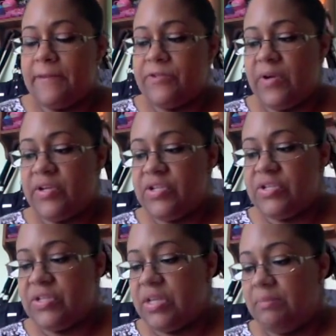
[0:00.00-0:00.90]
So I
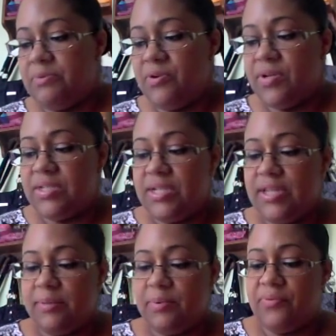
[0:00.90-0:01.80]
just kept going into
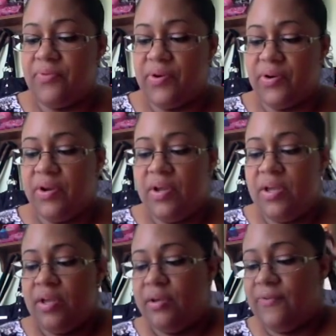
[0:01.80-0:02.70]
labor for
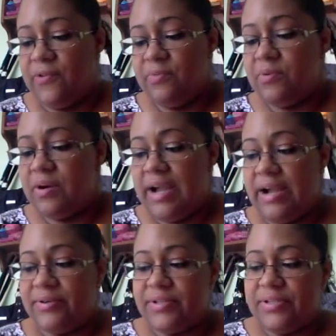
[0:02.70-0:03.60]
a few more
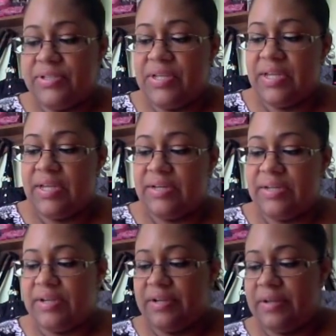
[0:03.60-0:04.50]
hours,
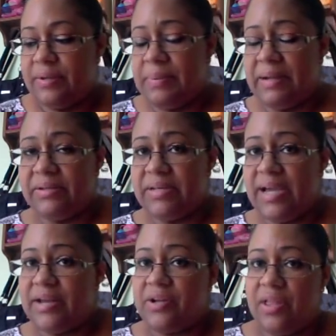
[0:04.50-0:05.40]
and about
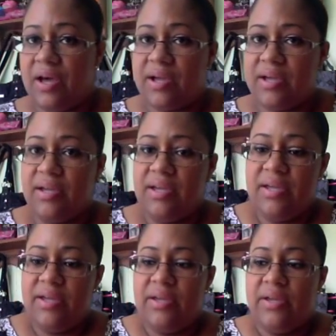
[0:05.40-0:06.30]
9 o'clock,
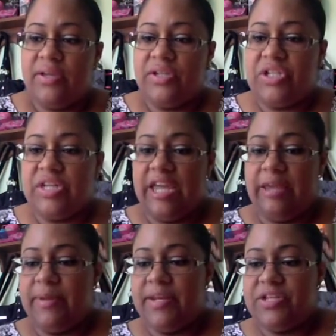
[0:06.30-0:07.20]
she
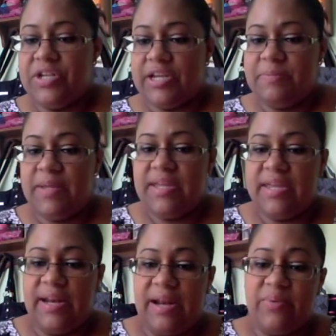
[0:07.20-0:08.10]
came in and checked me
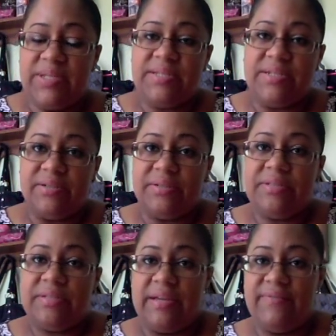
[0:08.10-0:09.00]
again, and I was still
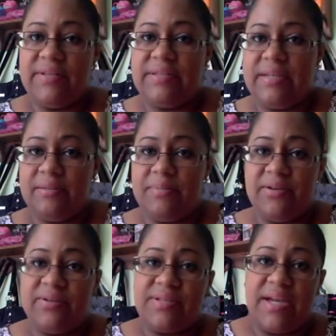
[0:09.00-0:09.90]
7
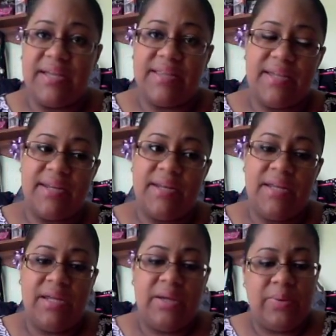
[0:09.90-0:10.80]
centimeters dilated,
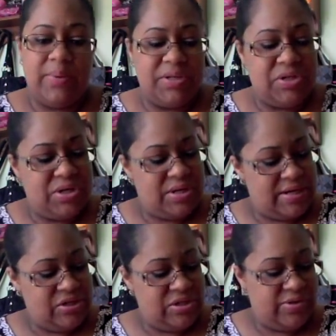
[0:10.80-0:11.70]
which
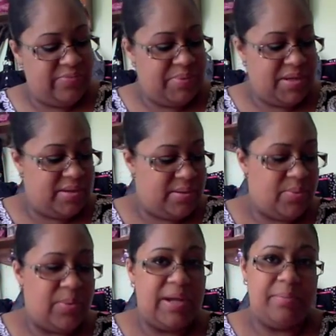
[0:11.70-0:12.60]
I should have
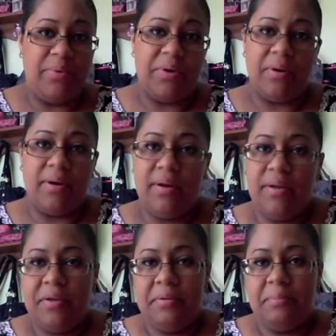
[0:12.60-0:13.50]
been way more
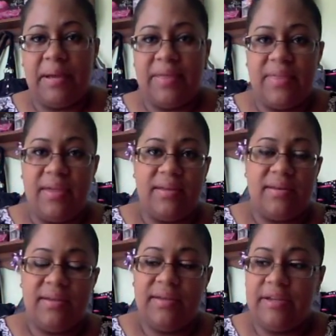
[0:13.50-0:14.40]
by then.